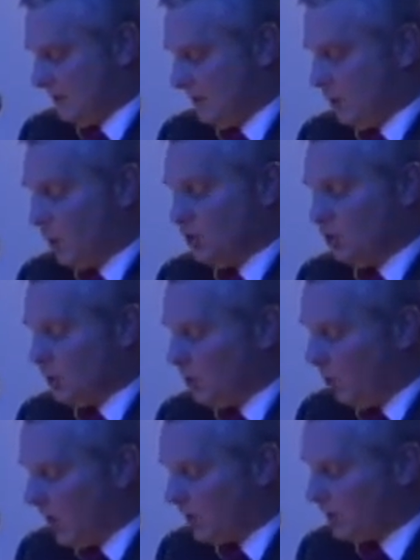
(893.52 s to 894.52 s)
Those who
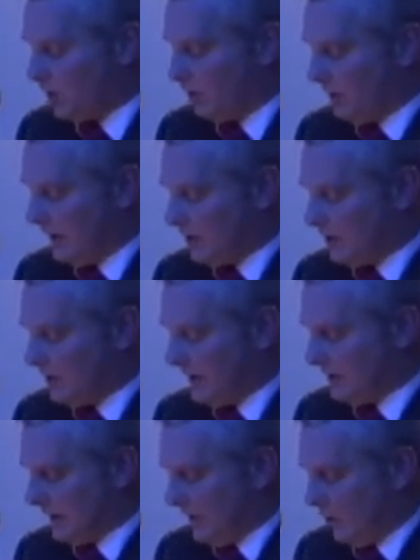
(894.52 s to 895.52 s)
want to
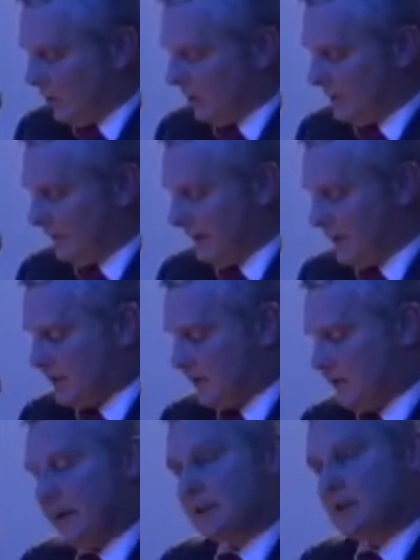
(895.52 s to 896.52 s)
resurrect the old
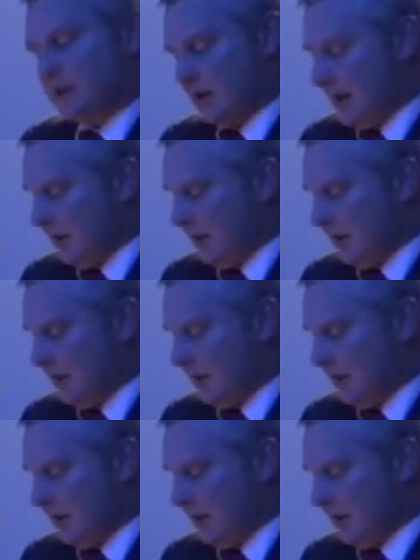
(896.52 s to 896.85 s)
divisive myths